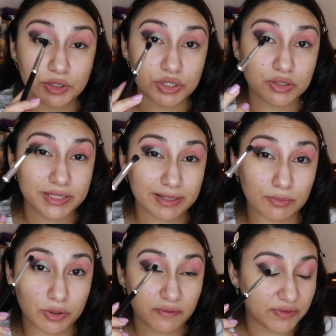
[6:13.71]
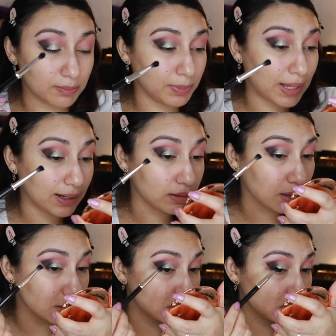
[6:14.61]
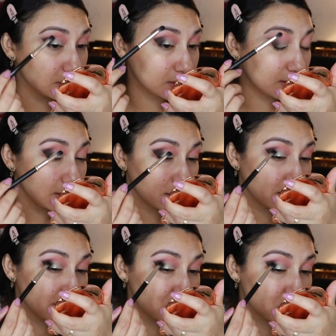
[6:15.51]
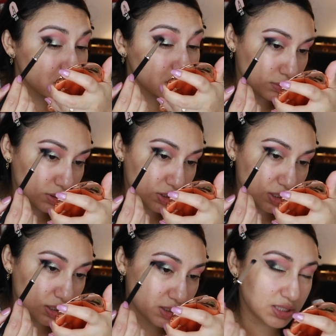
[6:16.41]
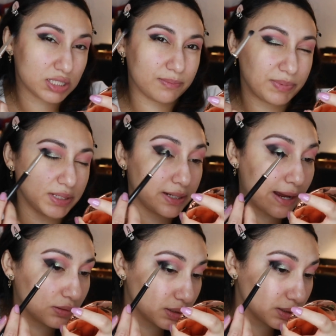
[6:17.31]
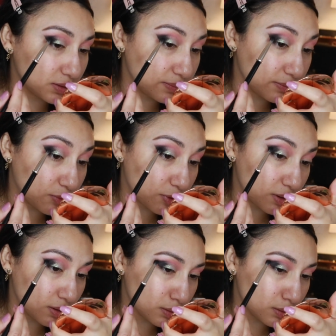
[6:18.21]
going to take more of the black color and I'm just gonna deepen it out a little bit more.